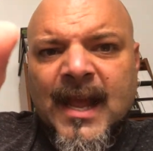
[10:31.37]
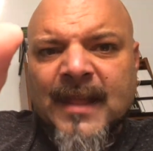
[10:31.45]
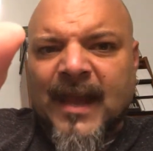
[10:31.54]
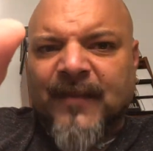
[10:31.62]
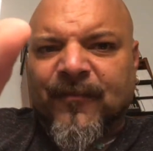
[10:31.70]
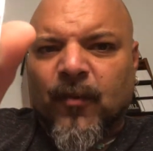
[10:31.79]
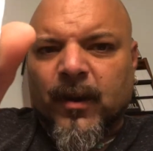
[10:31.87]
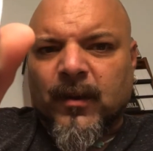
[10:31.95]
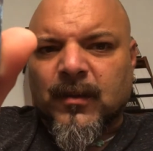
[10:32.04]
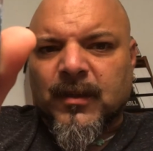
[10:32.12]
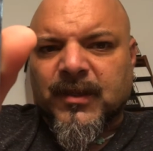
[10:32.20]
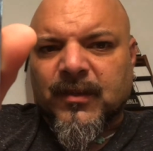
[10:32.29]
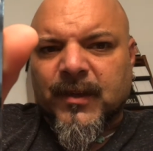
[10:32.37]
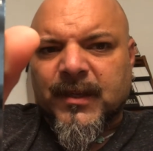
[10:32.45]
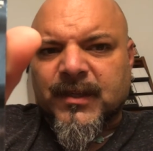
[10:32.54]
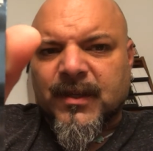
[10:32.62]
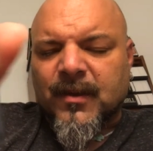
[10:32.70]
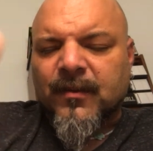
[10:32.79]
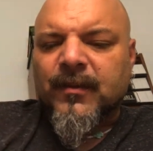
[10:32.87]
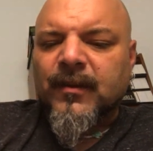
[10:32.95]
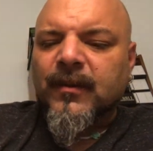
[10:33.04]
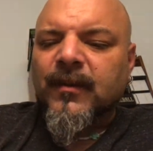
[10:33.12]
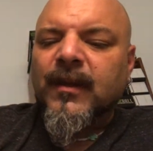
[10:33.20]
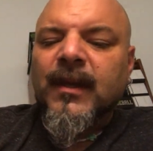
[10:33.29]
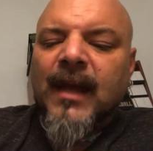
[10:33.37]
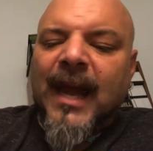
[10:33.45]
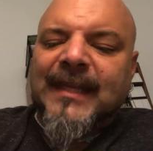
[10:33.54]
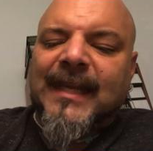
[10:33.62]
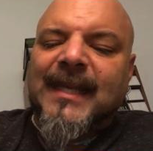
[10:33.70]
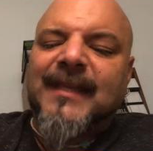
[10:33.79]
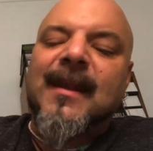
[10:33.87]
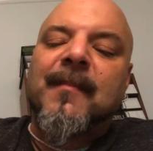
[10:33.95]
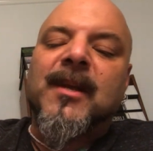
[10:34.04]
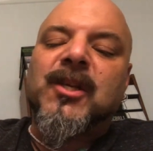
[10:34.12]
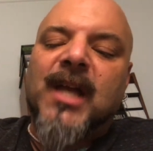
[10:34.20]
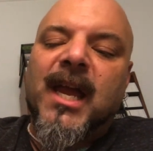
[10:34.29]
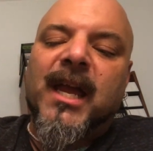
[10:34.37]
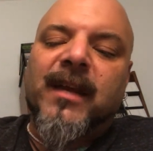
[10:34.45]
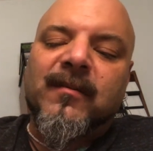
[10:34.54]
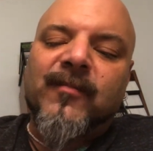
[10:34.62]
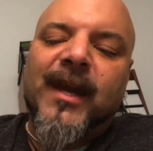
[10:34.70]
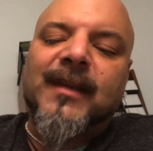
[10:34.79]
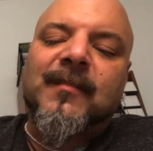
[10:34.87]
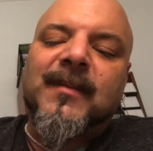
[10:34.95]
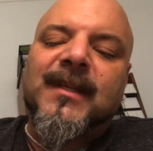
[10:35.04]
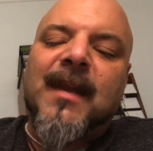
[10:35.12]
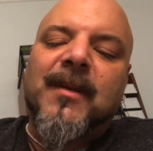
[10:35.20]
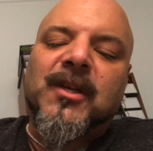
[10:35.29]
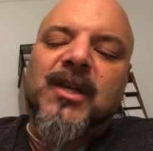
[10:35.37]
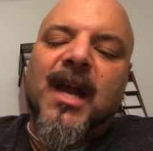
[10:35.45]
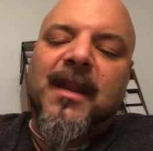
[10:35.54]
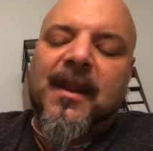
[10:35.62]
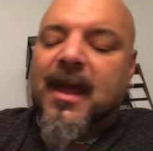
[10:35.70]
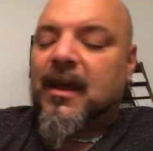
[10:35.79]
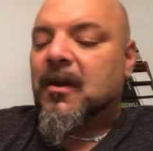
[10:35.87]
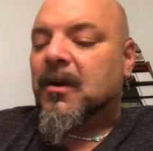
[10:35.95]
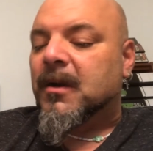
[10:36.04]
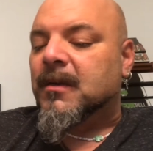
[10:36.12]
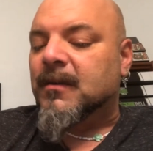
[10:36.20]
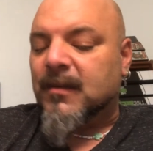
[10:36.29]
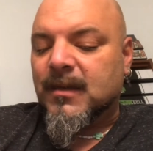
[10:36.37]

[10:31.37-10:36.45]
look to it. So I say semi-shine. We got some semi-shine on that card.